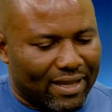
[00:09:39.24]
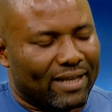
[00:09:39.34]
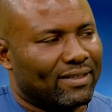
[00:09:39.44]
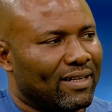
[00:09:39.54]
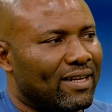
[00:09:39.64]

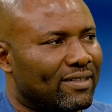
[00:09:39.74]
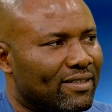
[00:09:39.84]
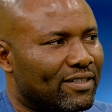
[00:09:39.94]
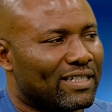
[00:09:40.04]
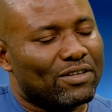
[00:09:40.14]
And he learned it
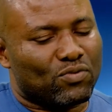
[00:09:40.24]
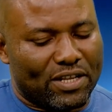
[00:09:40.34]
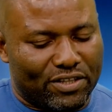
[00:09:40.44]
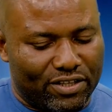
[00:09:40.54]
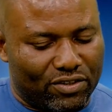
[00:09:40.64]
in. That's why
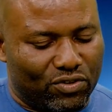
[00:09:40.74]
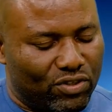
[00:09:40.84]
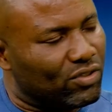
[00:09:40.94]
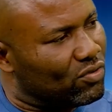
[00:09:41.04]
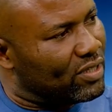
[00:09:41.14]

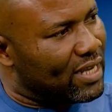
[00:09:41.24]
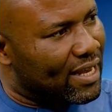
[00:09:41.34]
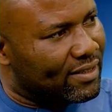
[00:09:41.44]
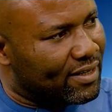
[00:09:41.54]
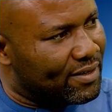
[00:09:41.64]
today
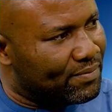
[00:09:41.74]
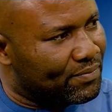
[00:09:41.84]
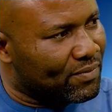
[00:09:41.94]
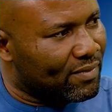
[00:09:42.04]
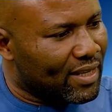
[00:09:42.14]
has
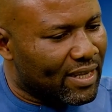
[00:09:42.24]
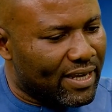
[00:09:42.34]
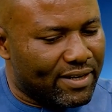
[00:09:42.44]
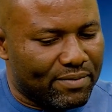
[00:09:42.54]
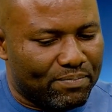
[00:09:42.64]

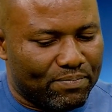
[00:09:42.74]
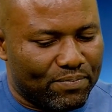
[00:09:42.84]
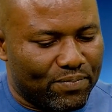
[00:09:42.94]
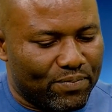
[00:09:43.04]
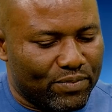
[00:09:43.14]

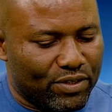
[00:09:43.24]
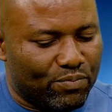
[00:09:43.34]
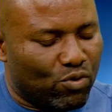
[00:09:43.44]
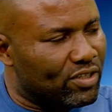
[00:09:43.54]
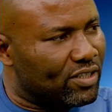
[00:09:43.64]
the
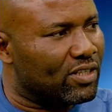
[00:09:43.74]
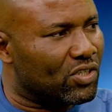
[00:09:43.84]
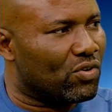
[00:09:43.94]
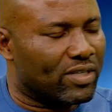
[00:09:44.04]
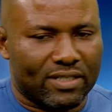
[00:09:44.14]
board is still
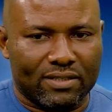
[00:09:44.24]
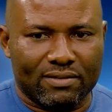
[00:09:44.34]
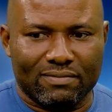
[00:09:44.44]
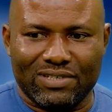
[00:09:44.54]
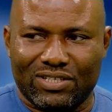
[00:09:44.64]
studying
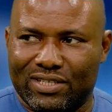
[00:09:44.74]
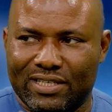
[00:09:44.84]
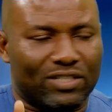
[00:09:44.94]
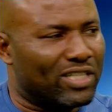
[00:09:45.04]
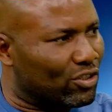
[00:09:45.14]
the
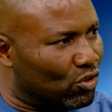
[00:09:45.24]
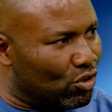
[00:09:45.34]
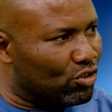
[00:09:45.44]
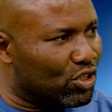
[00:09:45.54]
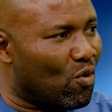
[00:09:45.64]

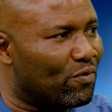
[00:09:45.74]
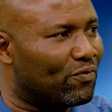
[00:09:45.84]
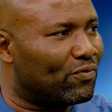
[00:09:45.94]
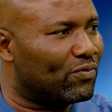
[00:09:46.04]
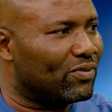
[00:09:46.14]
technology
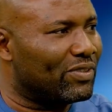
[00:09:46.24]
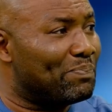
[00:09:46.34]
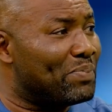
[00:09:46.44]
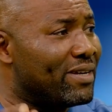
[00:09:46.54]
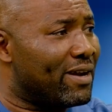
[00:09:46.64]
of the
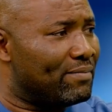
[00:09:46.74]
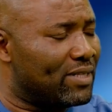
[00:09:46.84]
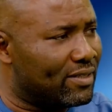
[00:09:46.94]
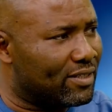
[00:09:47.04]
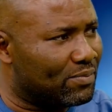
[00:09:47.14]
pyramid,
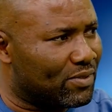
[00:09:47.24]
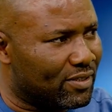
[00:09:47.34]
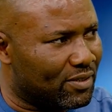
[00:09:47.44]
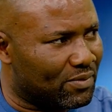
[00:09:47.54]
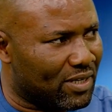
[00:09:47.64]
the
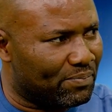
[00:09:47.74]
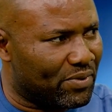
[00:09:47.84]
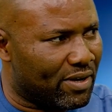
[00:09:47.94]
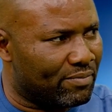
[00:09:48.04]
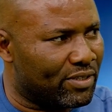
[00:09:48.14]
Egyptian
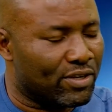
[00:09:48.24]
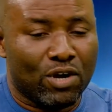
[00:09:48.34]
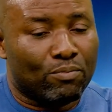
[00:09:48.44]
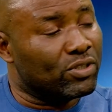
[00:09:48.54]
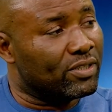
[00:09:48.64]
pyramid.
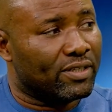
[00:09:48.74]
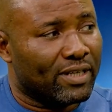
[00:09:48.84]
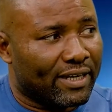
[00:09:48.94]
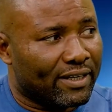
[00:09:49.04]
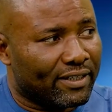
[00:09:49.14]
But
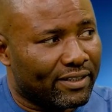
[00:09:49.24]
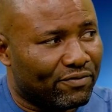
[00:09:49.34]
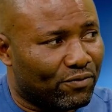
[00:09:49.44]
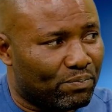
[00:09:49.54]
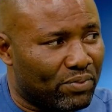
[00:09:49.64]
the
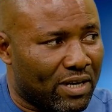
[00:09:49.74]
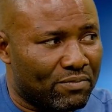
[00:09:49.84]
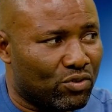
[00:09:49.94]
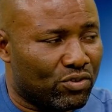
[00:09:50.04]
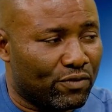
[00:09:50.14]

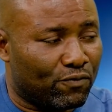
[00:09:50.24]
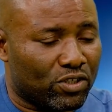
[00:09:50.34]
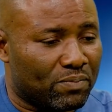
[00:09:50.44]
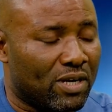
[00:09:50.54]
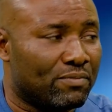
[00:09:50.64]

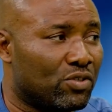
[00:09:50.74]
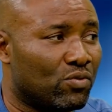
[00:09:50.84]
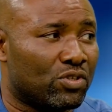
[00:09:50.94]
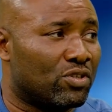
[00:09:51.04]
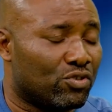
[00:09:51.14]
first pyramid
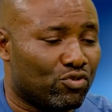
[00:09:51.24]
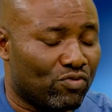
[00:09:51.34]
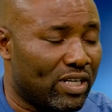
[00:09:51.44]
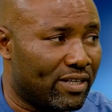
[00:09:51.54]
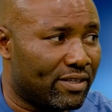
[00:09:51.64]
was not
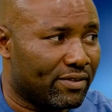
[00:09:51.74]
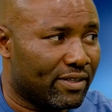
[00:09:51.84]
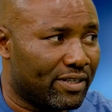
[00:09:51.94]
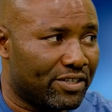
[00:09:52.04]
really in